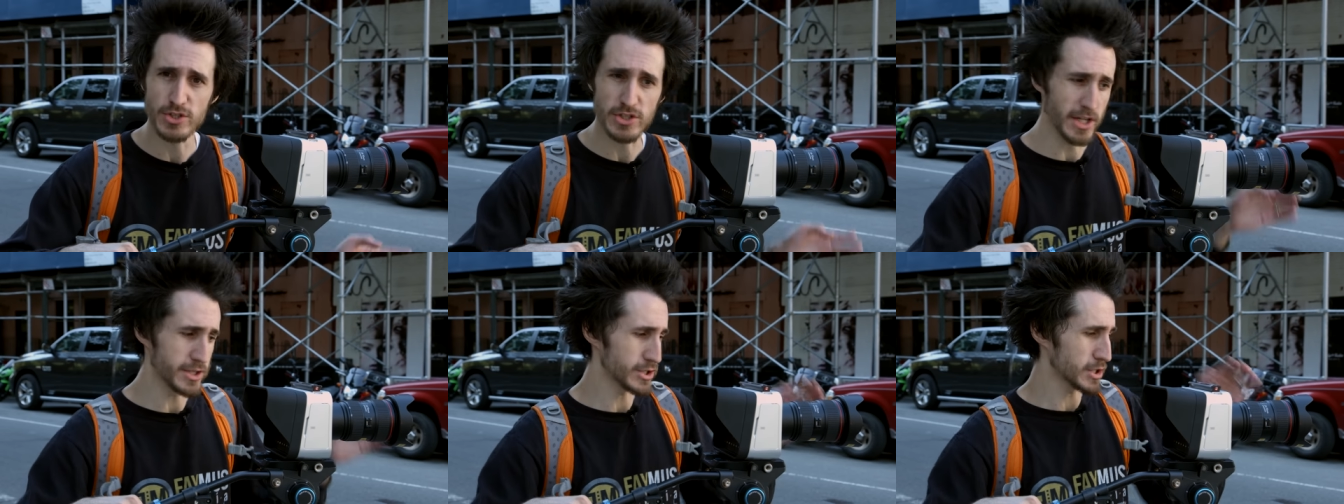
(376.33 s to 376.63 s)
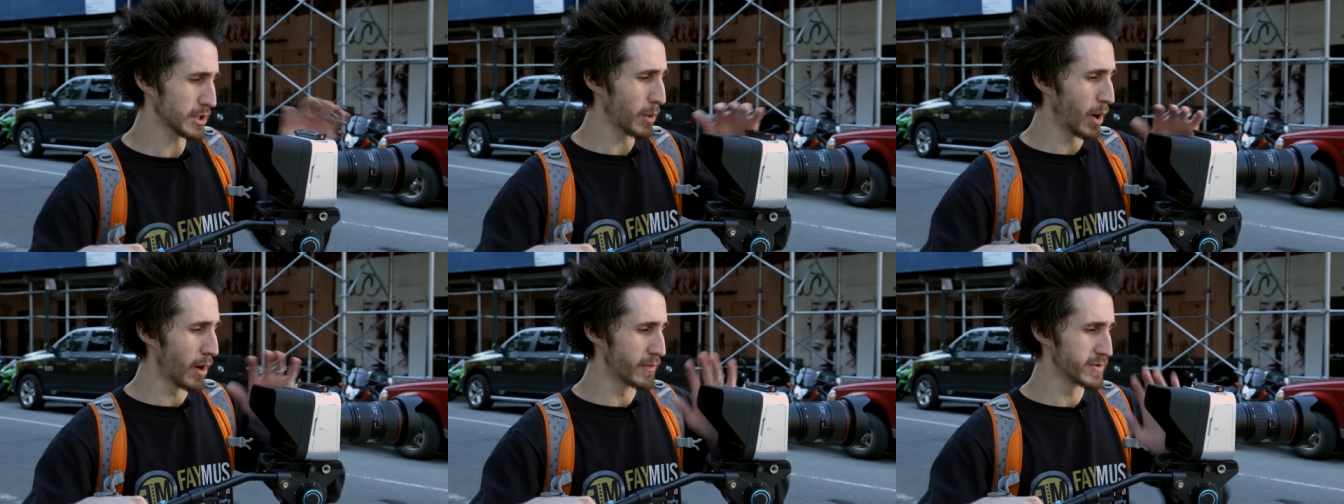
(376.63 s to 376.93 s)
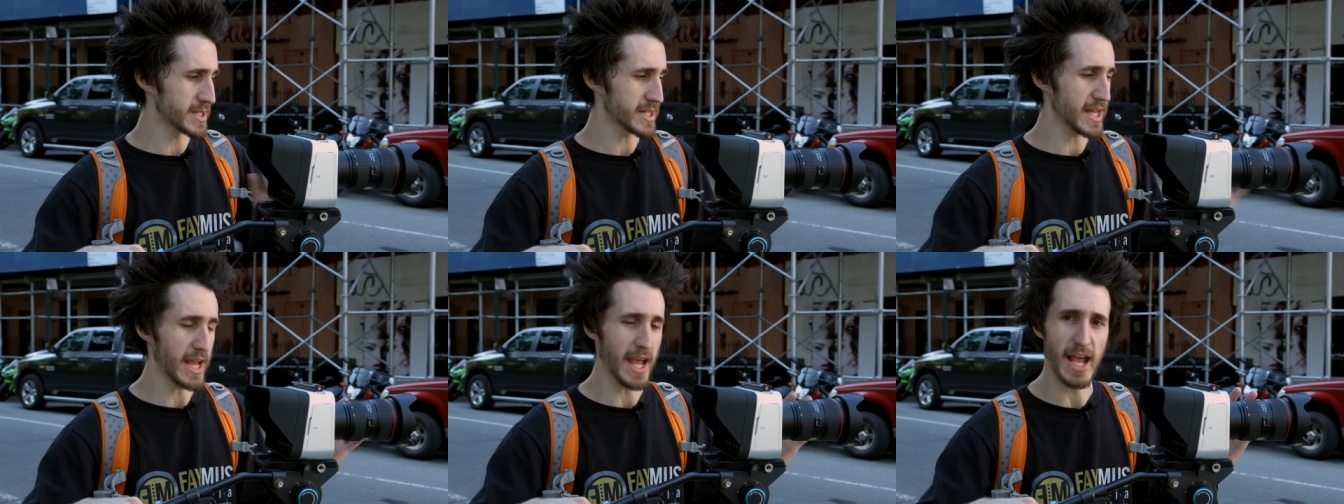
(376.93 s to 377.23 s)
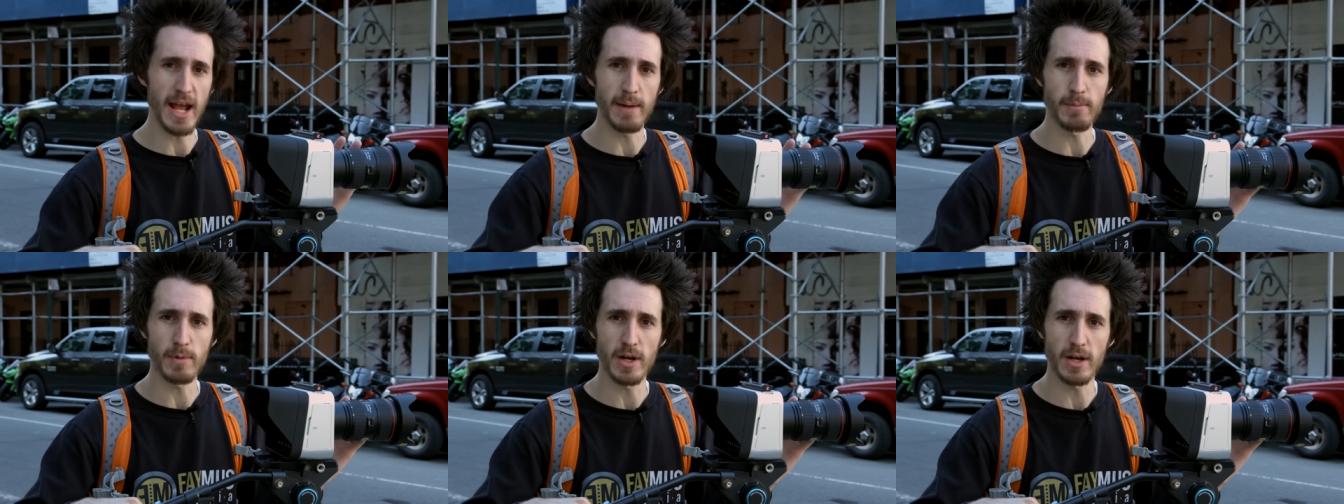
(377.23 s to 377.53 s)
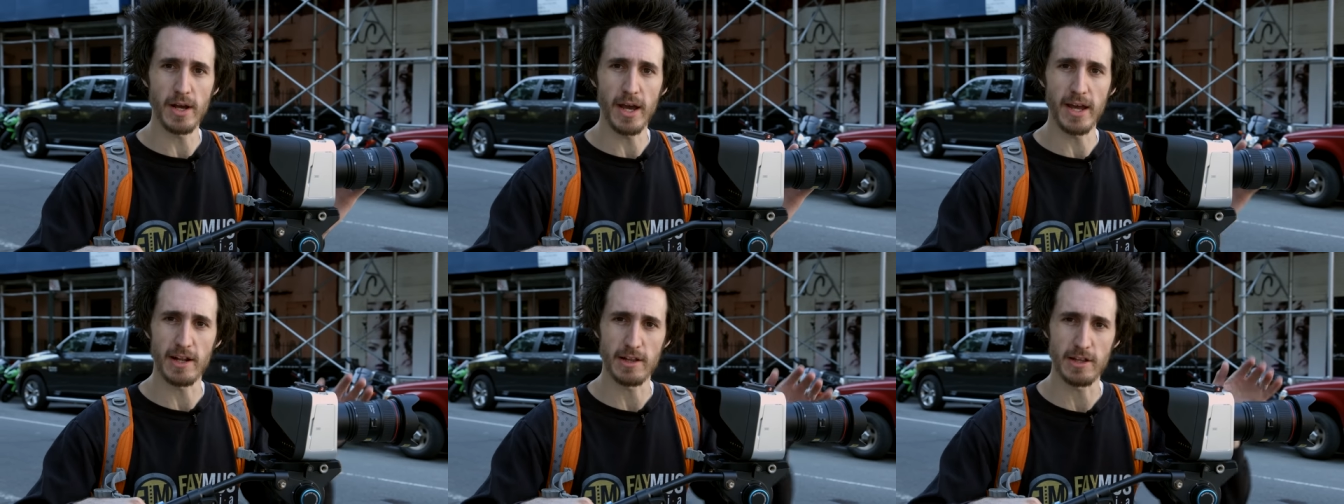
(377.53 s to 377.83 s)
So let's go over the
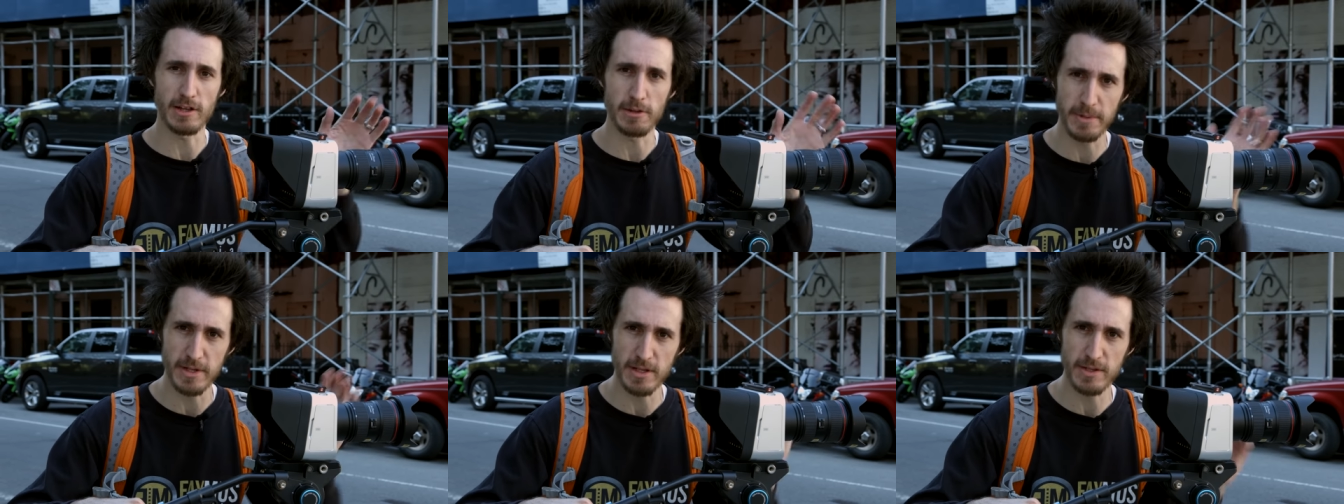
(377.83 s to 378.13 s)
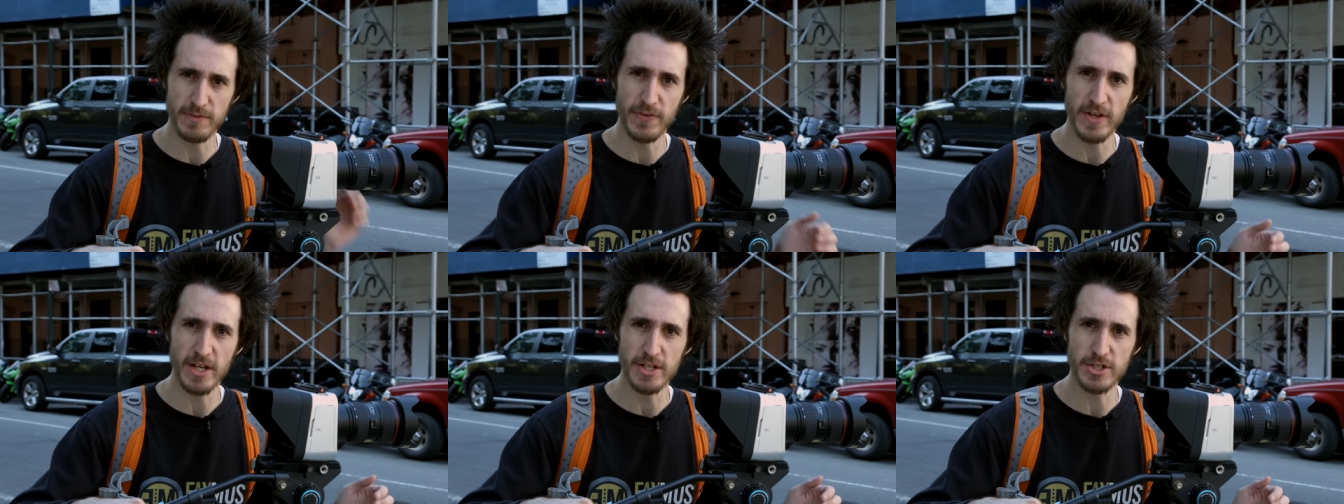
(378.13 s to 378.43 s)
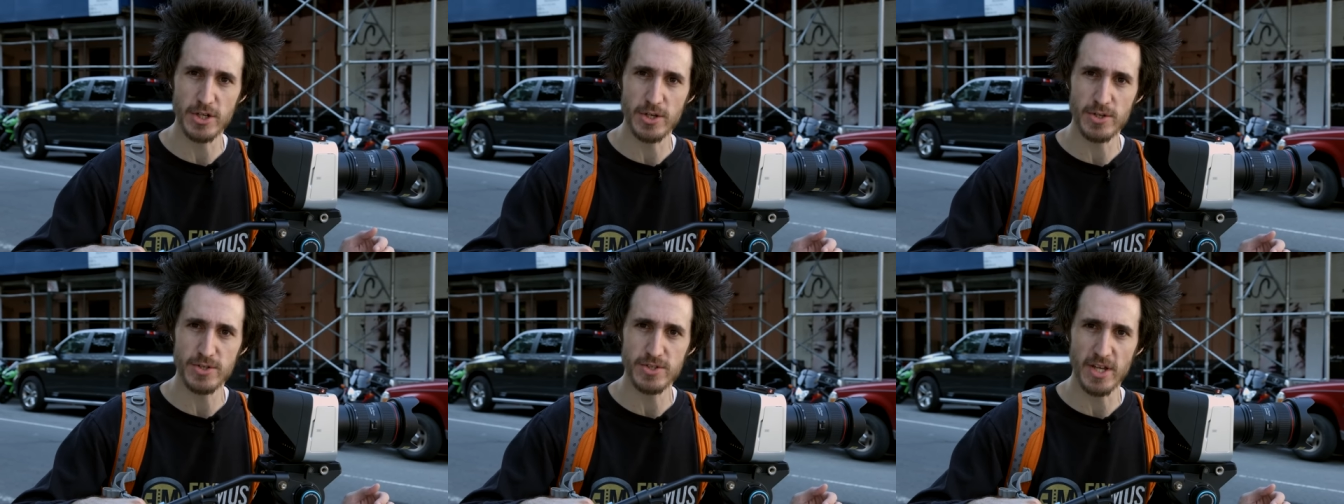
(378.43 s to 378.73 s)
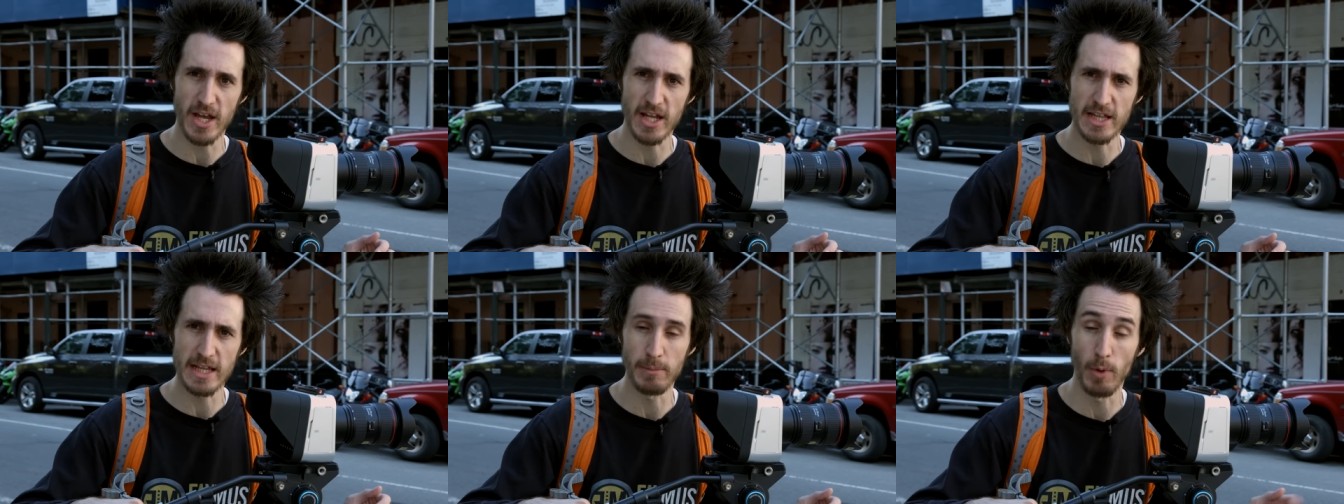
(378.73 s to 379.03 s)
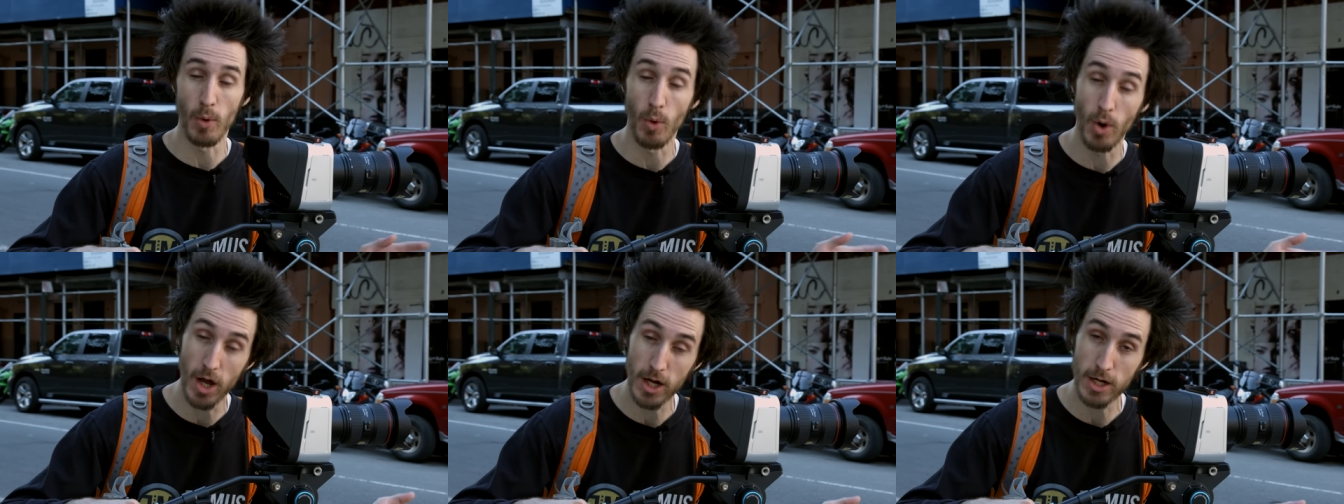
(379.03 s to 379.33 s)
camera and a little bit of the features, and then
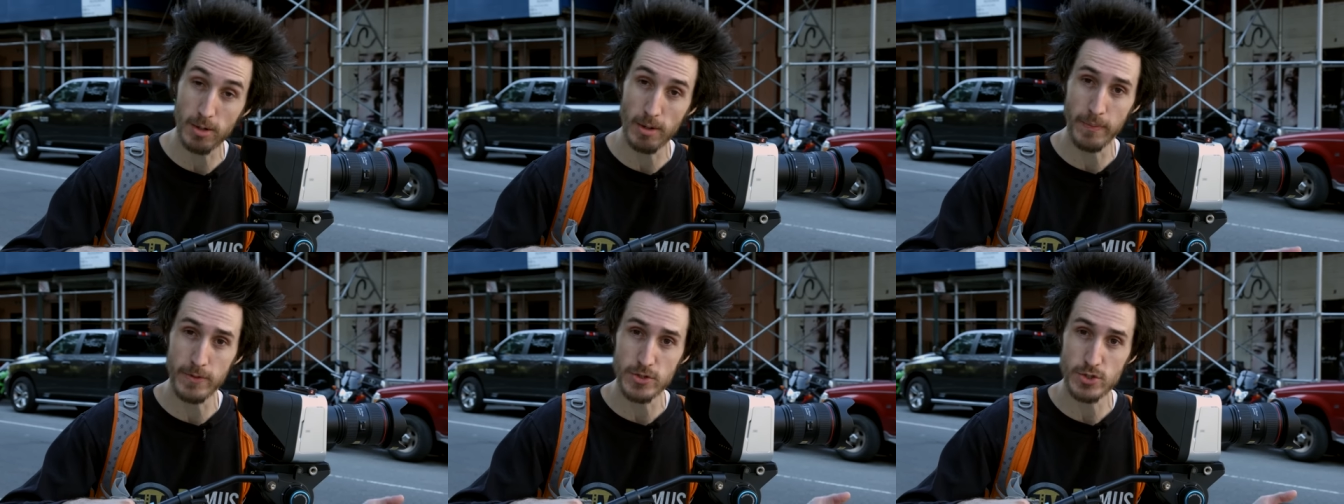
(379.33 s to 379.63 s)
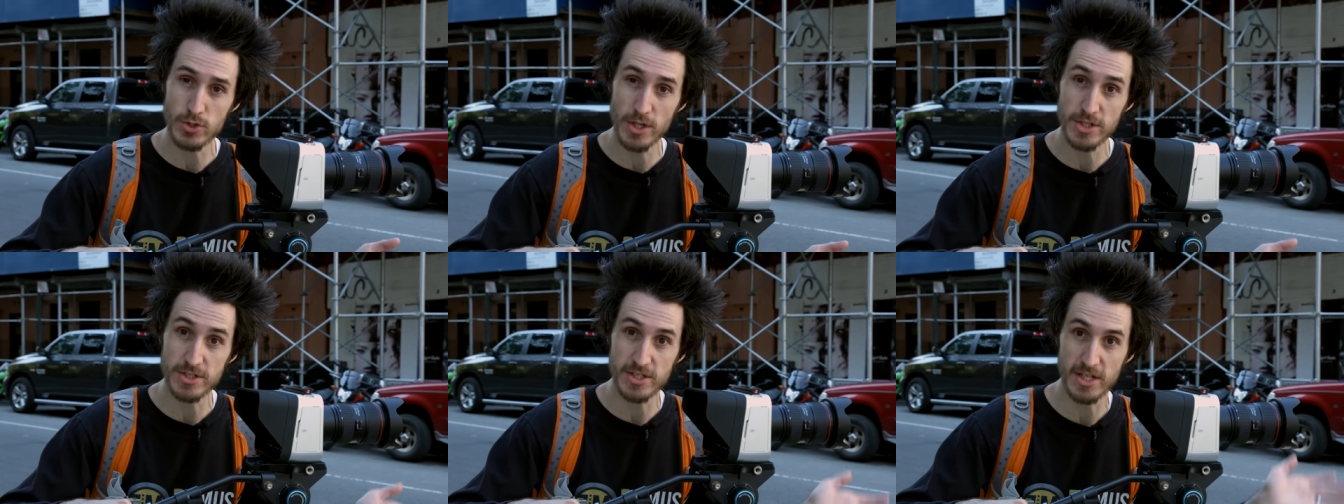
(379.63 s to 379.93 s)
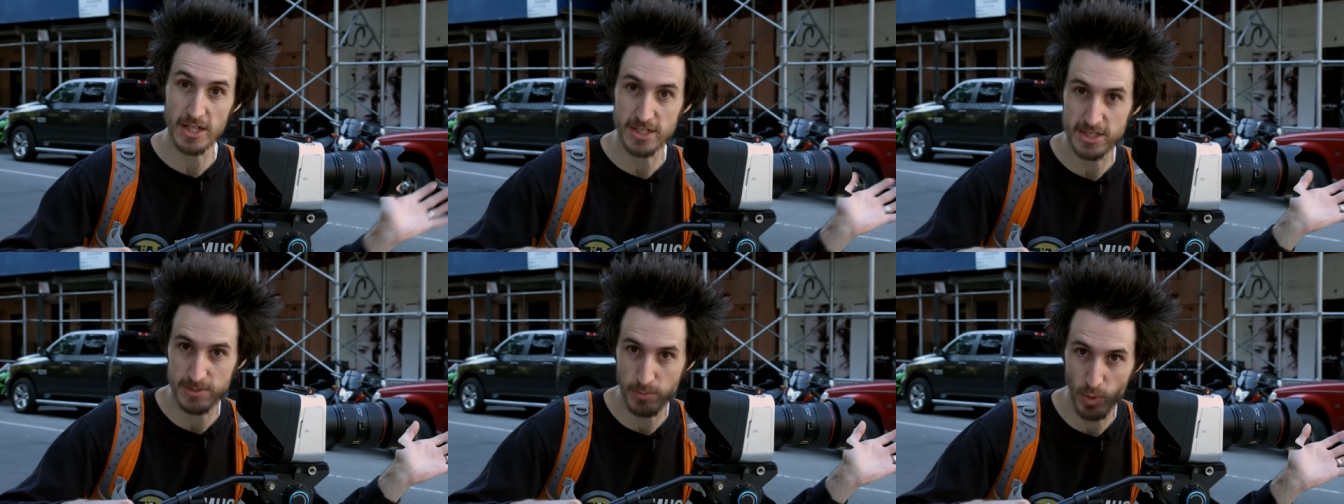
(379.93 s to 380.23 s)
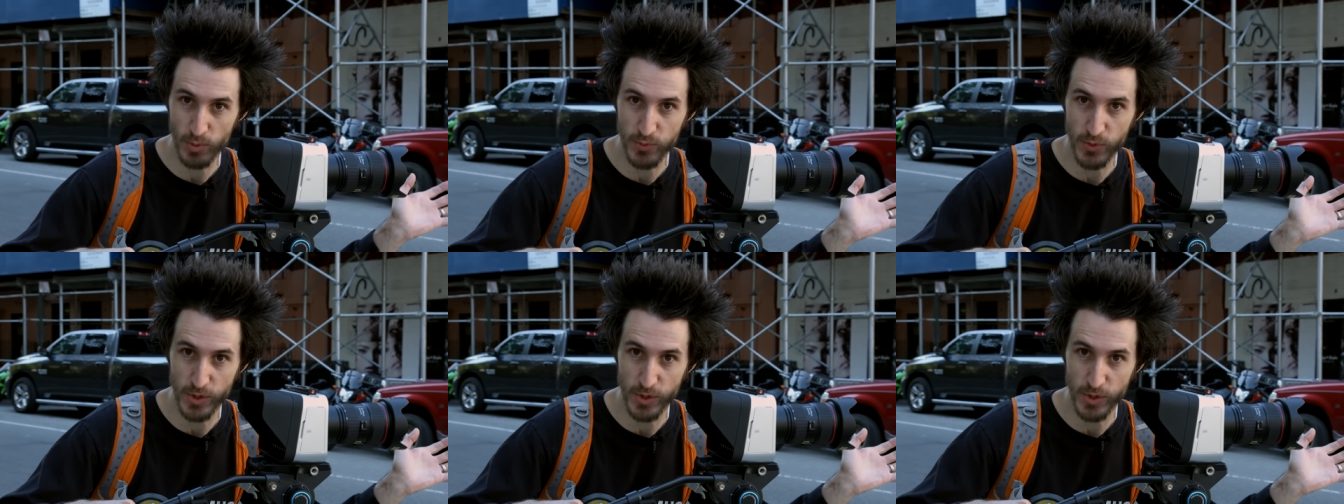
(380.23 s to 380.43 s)
we'll walk around the streets and get some more